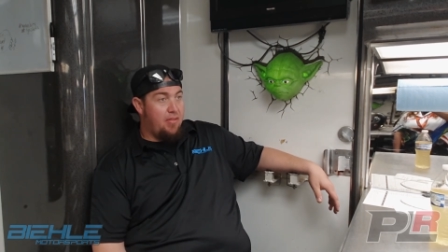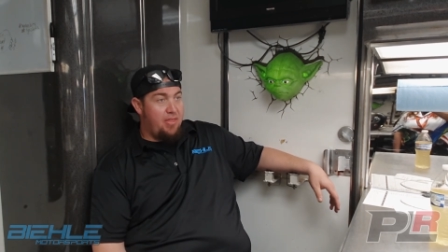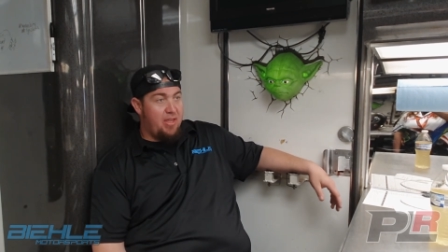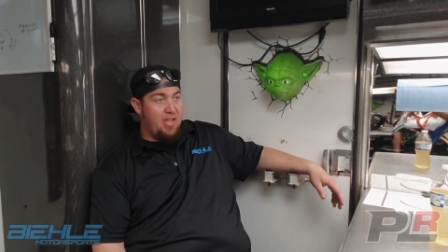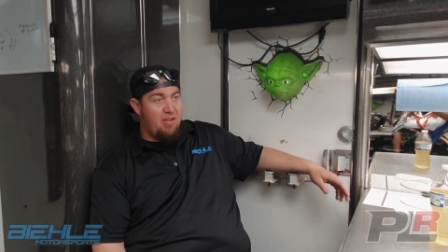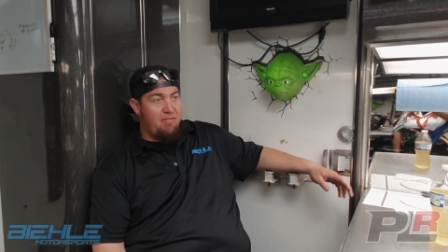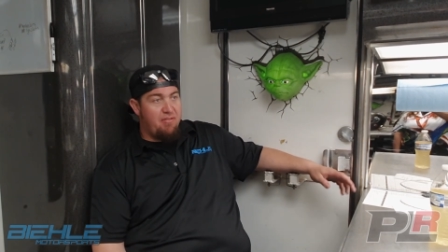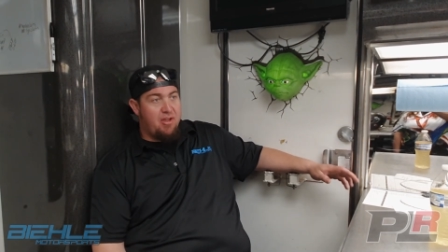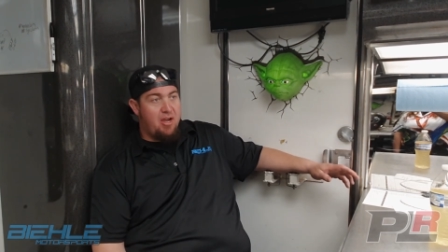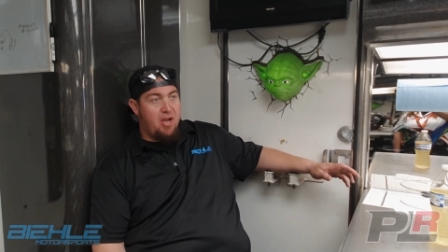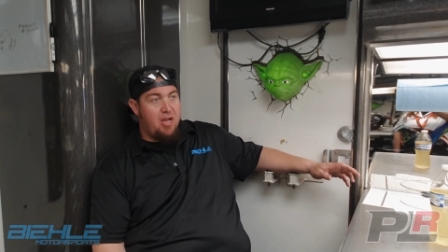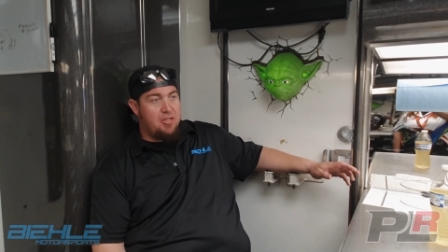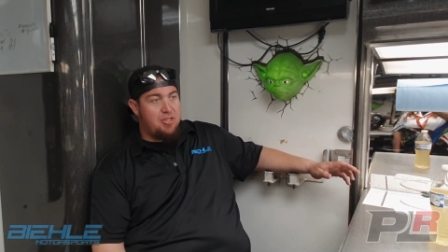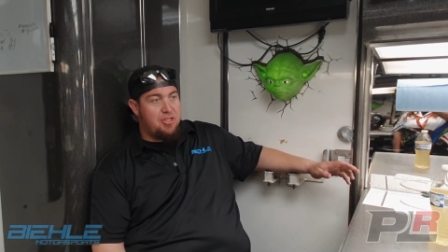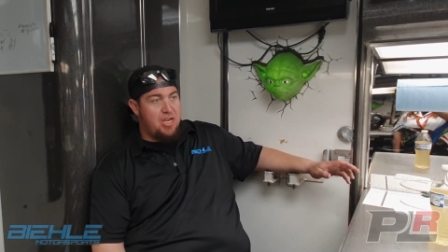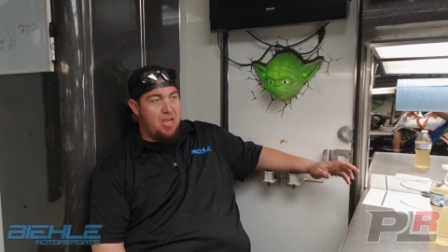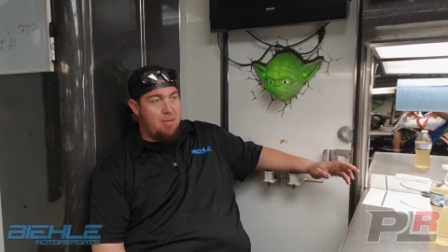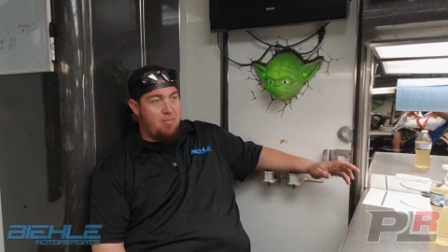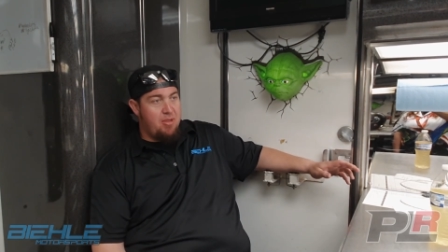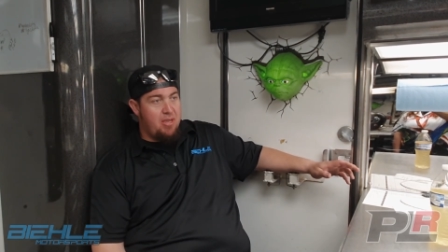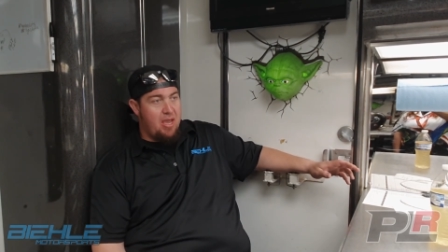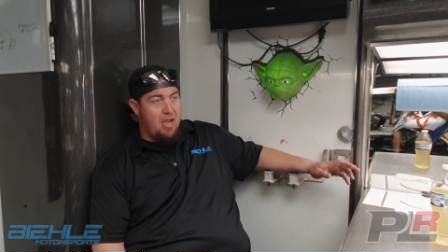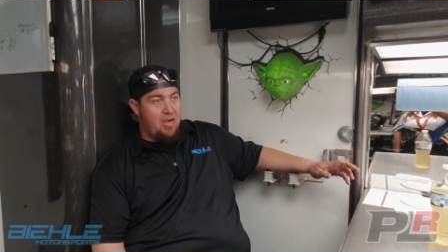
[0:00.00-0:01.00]
I've caught
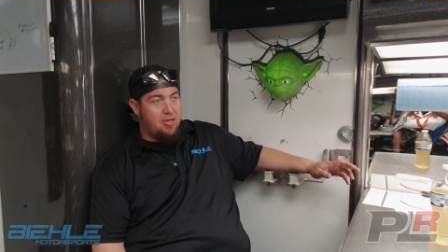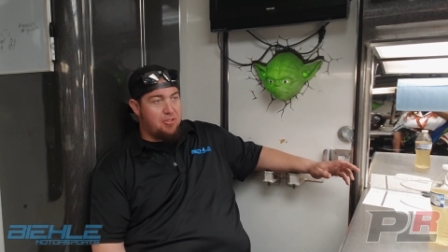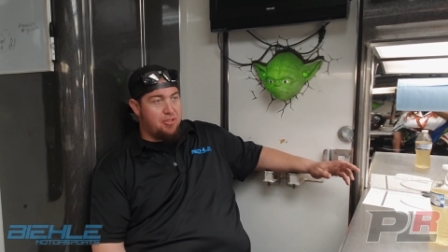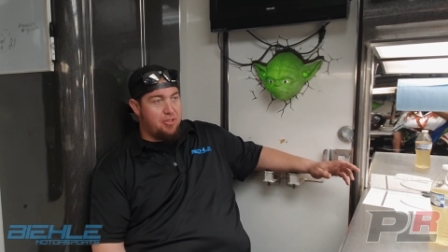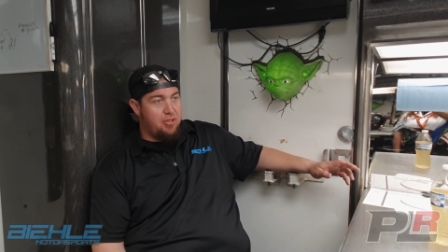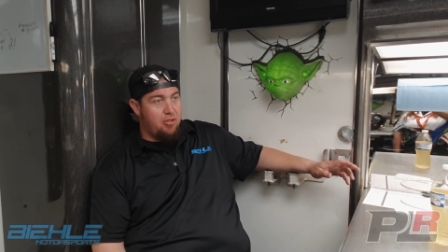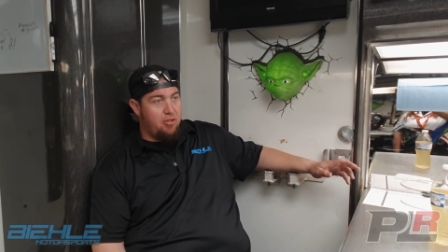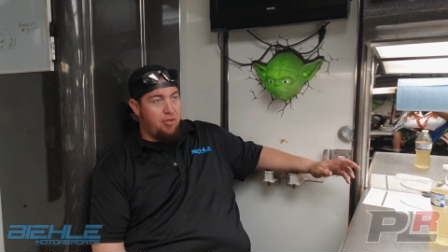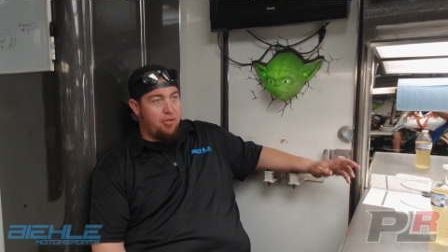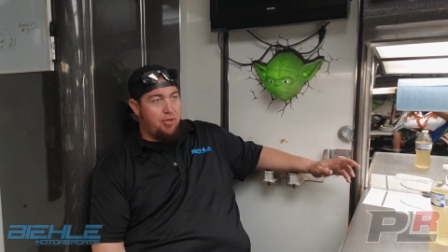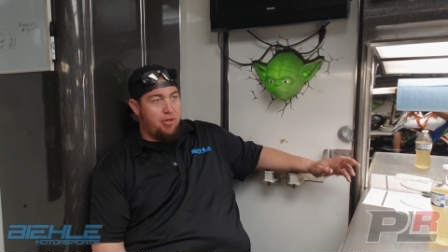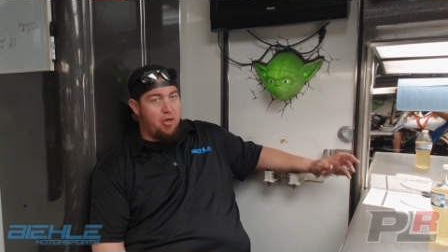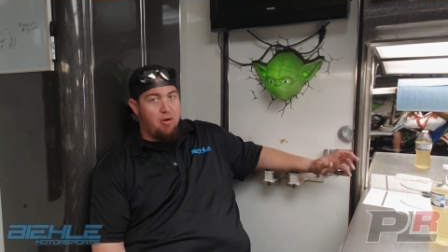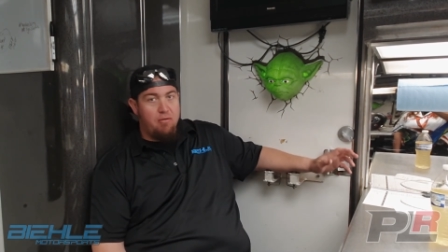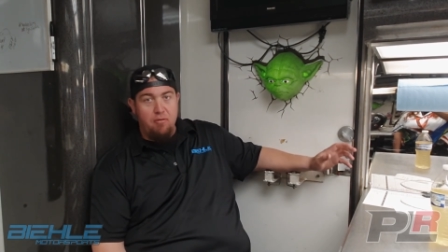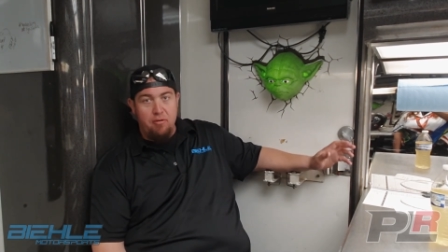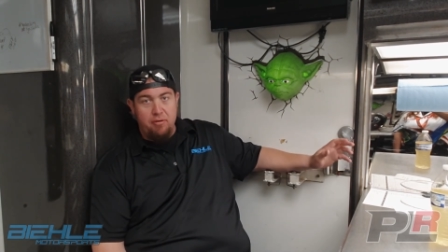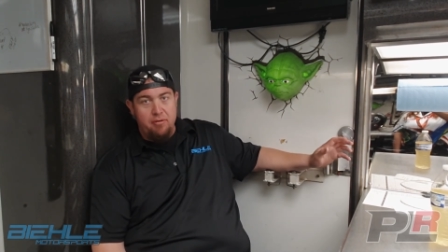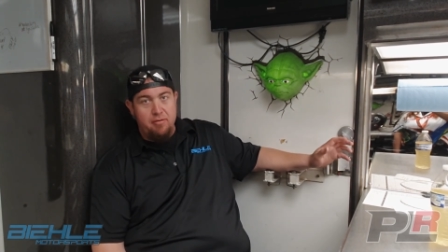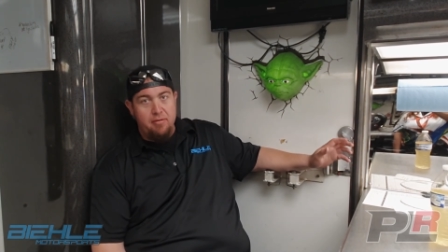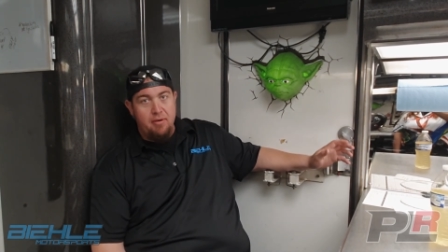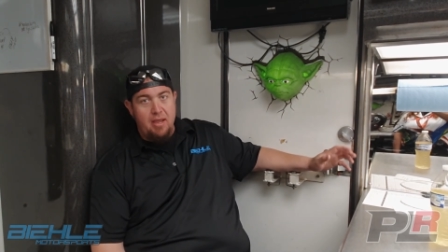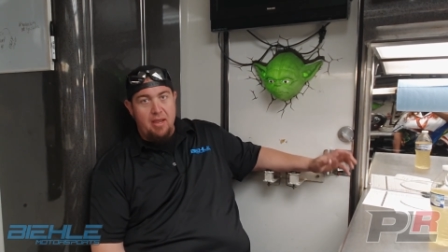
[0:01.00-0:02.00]
Jamie actually looking
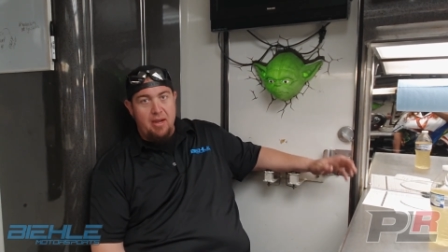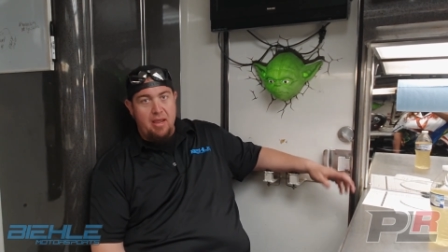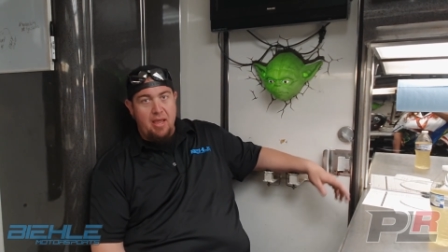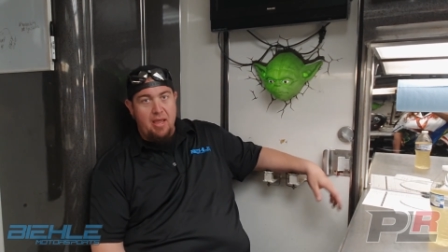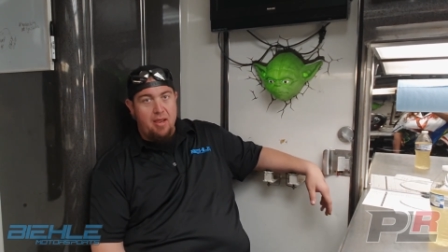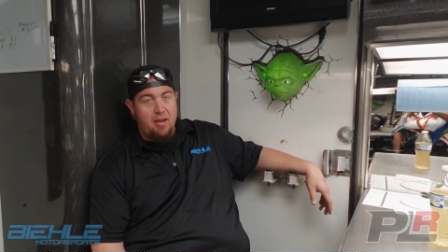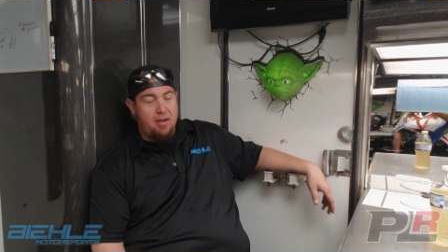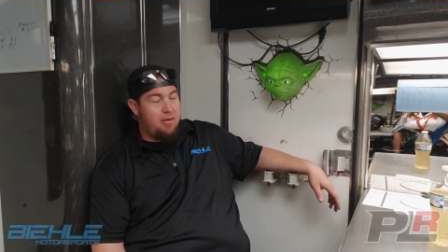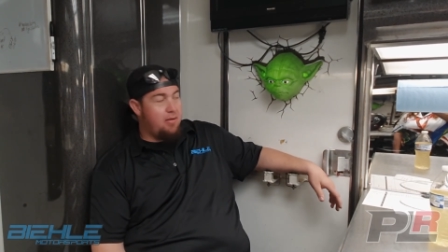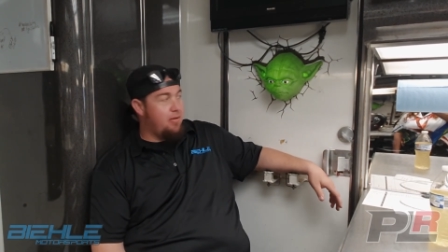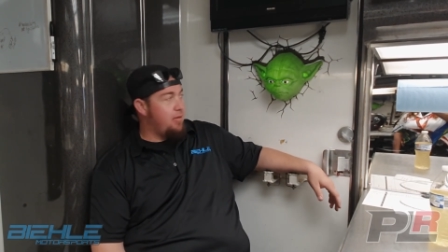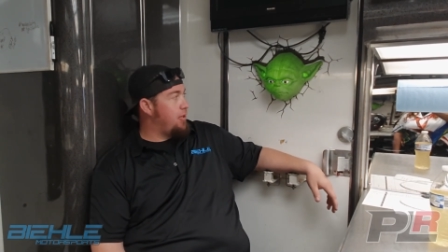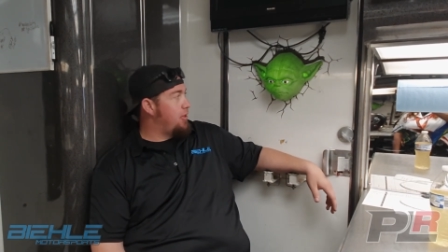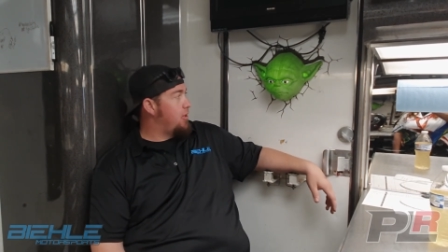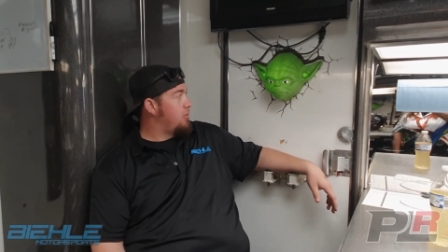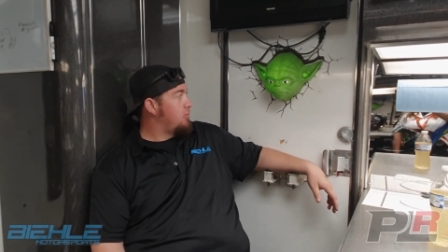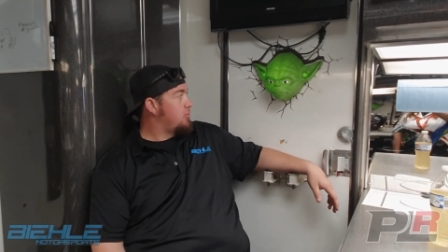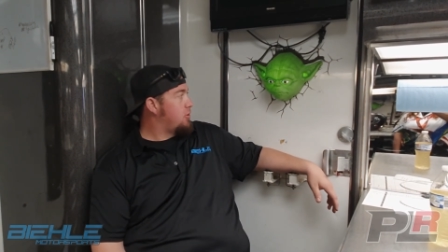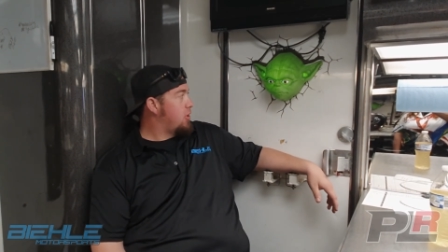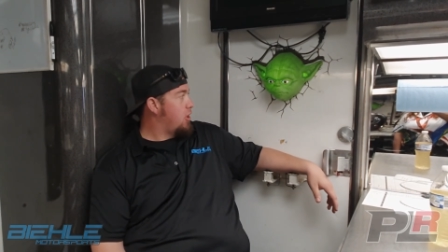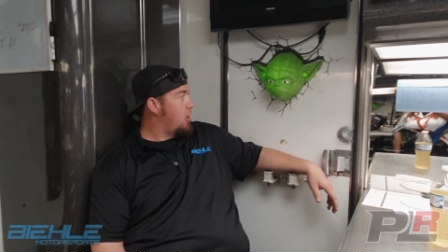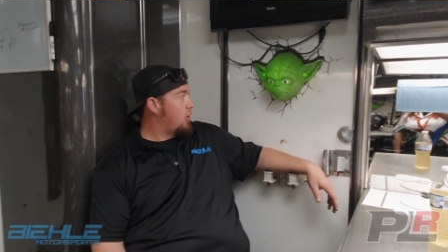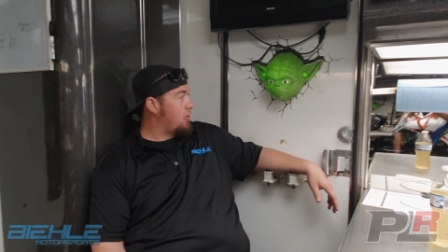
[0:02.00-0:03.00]
over and
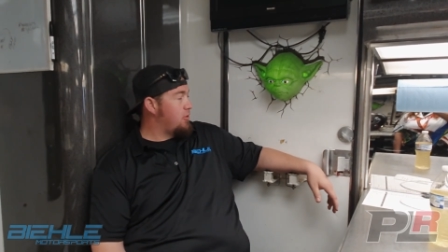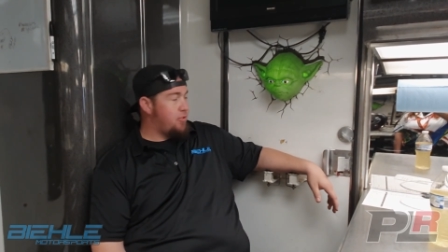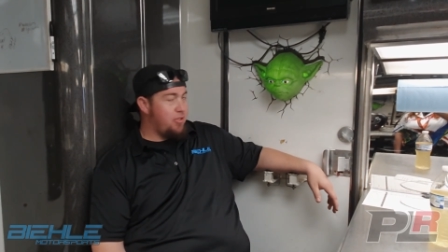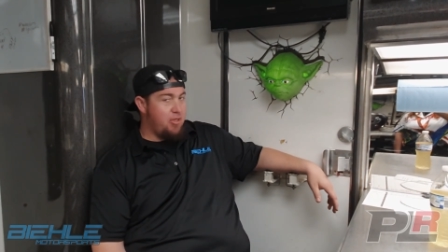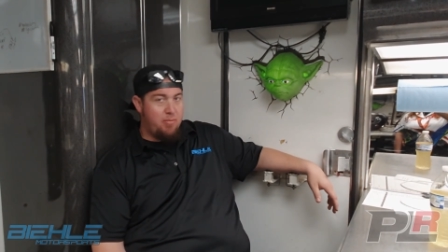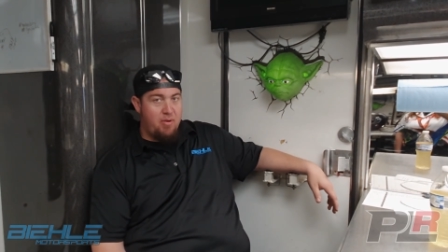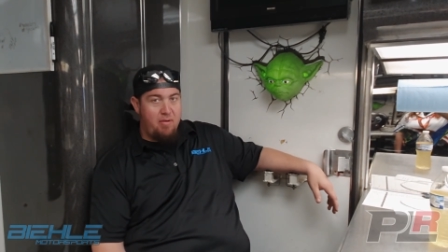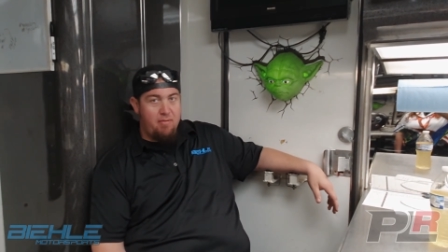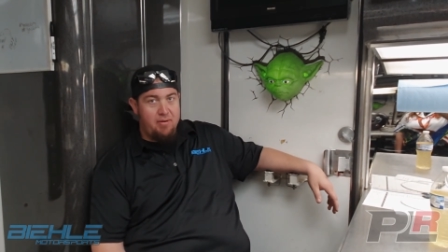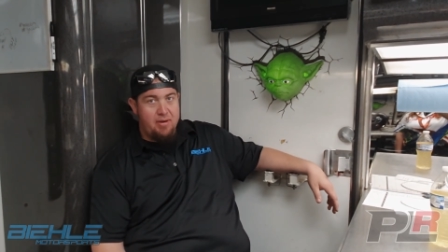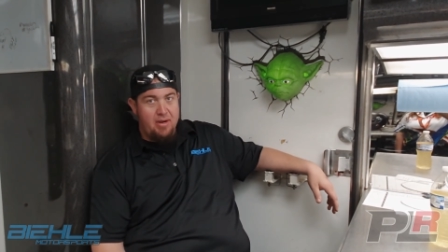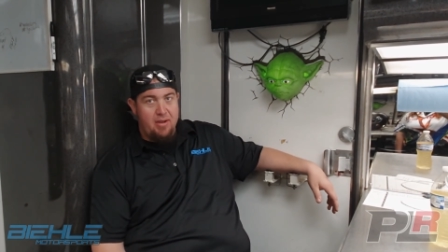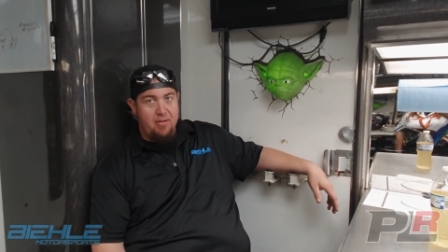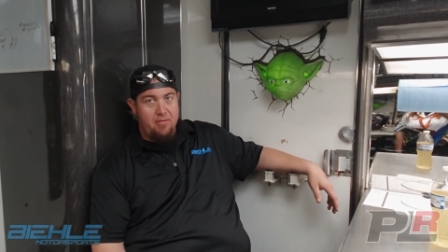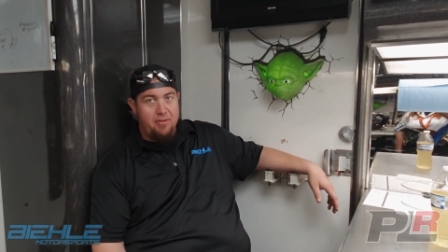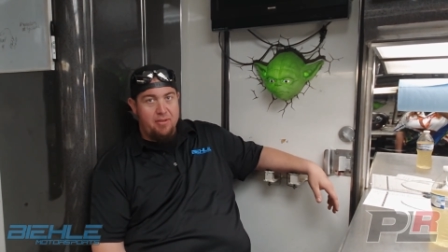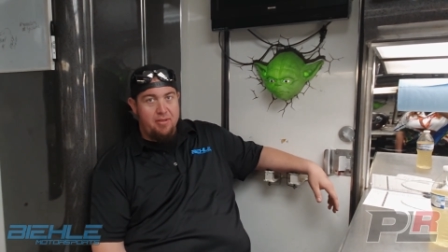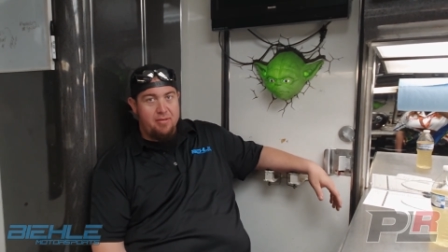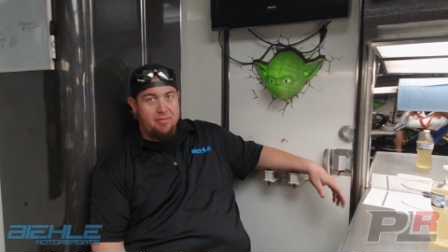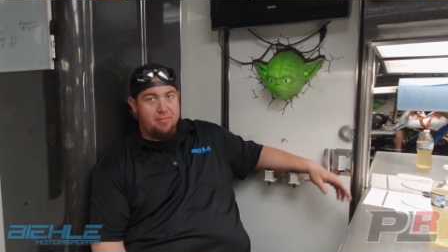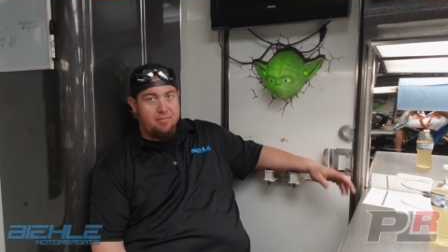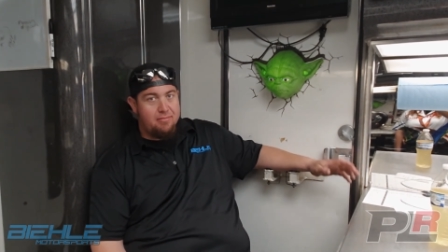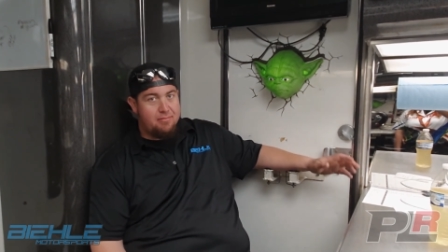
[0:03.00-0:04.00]
talking to him every now and
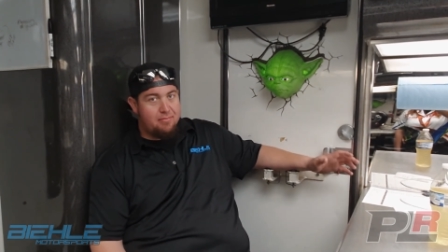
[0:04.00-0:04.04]
then.